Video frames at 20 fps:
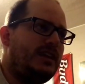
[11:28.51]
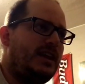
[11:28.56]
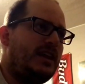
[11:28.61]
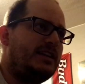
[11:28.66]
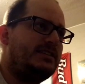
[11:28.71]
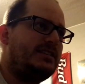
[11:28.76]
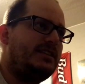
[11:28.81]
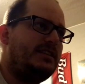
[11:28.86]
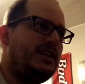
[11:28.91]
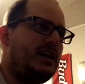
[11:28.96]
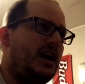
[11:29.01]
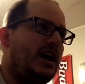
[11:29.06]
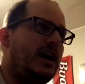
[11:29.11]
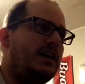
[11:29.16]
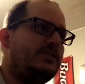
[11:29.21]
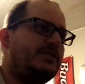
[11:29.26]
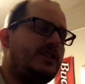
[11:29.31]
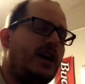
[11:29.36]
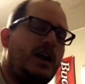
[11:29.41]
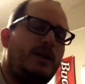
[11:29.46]
And I said the
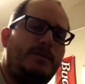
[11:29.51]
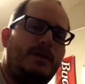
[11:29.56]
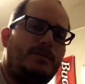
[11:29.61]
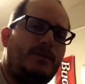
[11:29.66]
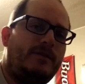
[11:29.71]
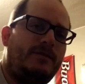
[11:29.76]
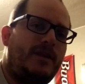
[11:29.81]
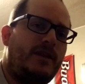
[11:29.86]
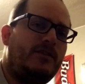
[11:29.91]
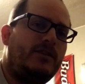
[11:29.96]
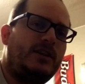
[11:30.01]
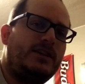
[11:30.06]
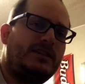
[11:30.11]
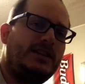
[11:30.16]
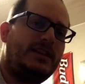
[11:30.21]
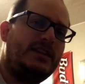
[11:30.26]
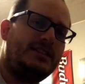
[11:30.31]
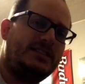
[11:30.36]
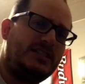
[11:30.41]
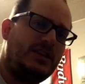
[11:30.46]
odds got to be my favorite because
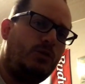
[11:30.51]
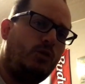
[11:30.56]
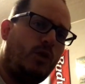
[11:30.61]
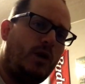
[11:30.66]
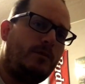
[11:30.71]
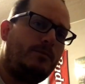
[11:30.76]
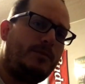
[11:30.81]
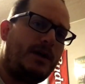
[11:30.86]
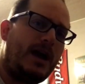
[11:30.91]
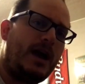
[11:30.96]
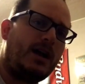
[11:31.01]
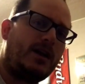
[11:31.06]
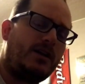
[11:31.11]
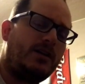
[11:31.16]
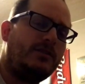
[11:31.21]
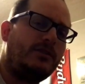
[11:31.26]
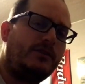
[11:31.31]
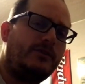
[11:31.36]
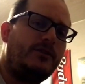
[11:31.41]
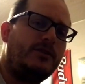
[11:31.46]
I didn't see one Packer
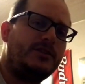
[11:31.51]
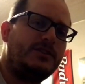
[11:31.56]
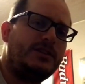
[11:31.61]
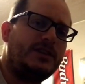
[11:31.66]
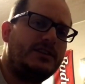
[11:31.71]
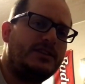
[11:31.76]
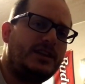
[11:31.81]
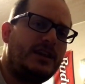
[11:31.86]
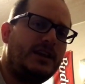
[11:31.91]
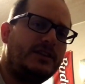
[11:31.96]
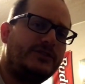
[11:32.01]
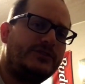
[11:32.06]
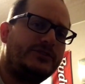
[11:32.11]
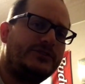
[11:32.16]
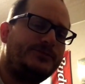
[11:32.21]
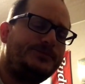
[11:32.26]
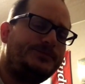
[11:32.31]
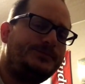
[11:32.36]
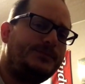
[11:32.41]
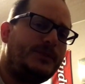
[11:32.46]
in the first 6 cases.